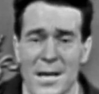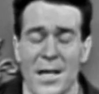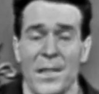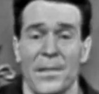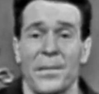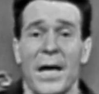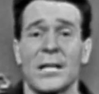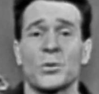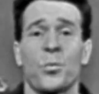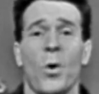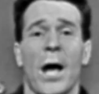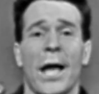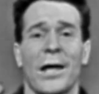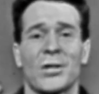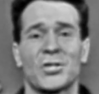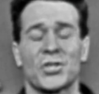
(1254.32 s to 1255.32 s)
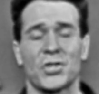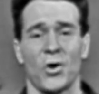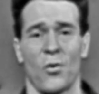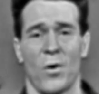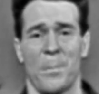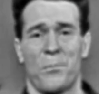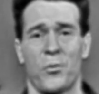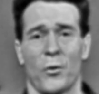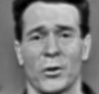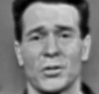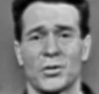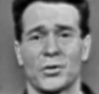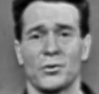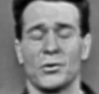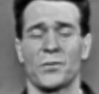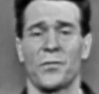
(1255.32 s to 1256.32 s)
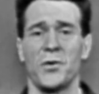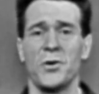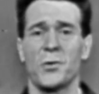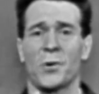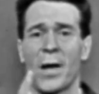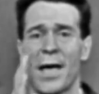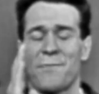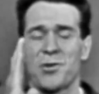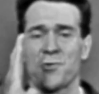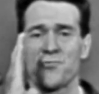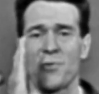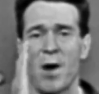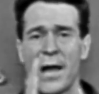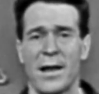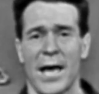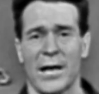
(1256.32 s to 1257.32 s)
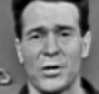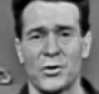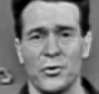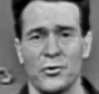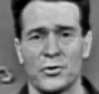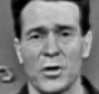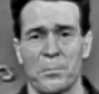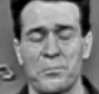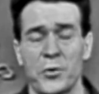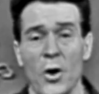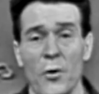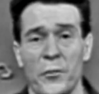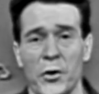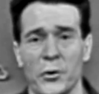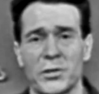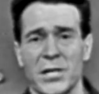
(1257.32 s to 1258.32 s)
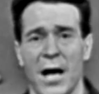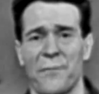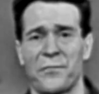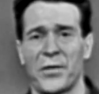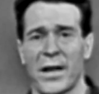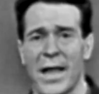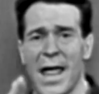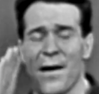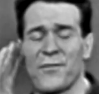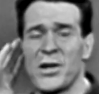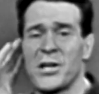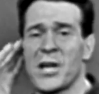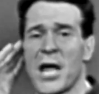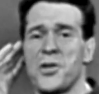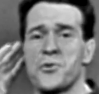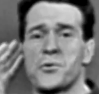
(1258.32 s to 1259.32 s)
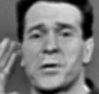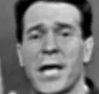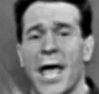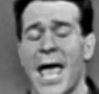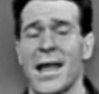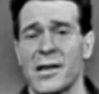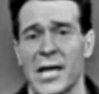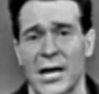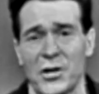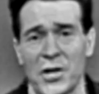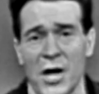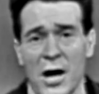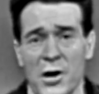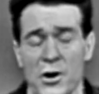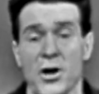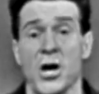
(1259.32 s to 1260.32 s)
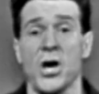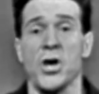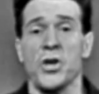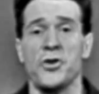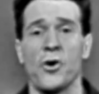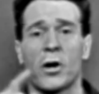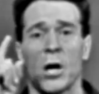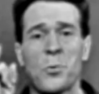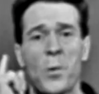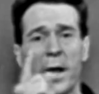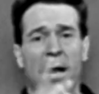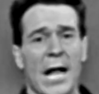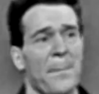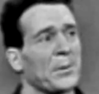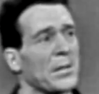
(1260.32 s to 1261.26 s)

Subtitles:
That's why it's so important, students, for you to have the right attitude, to prove to yourself that every day you can get younger. You can wake up in